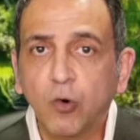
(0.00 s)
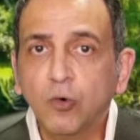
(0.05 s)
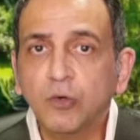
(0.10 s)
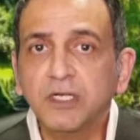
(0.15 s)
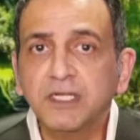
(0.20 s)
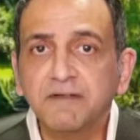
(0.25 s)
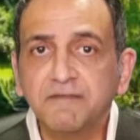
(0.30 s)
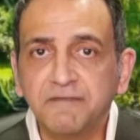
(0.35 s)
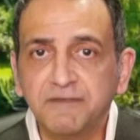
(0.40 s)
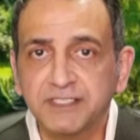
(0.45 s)

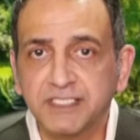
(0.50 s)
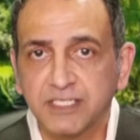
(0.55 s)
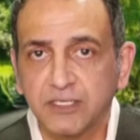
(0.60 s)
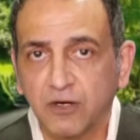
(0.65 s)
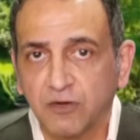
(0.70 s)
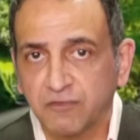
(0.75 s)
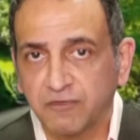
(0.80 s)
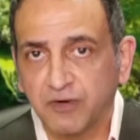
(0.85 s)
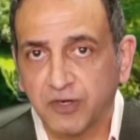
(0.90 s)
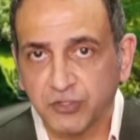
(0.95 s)
only
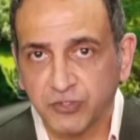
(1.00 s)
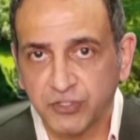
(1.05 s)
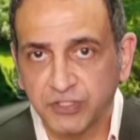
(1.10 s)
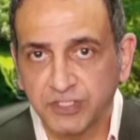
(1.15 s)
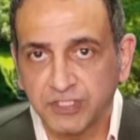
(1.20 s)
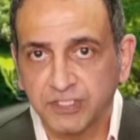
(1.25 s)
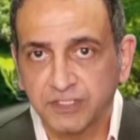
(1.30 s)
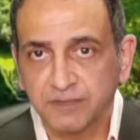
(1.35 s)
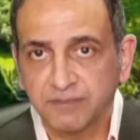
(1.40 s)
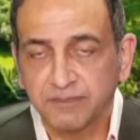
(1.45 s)
physical
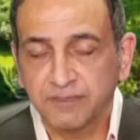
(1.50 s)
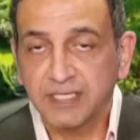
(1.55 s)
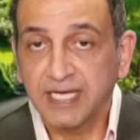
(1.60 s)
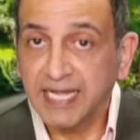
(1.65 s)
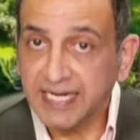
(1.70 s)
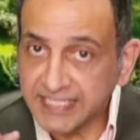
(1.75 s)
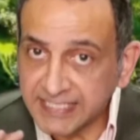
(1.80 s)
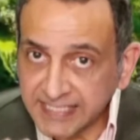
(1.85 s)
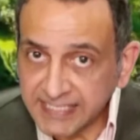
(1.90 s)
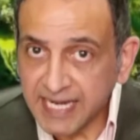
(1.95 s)
functions,
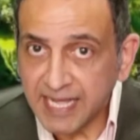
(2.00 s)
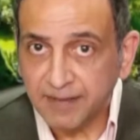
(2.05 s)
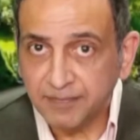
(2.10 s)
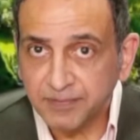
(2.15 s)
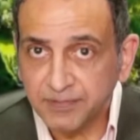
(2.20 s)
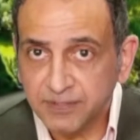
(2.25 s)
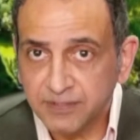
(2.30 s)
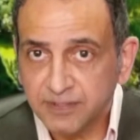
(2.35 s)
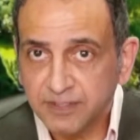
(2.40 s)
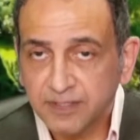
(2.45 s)
except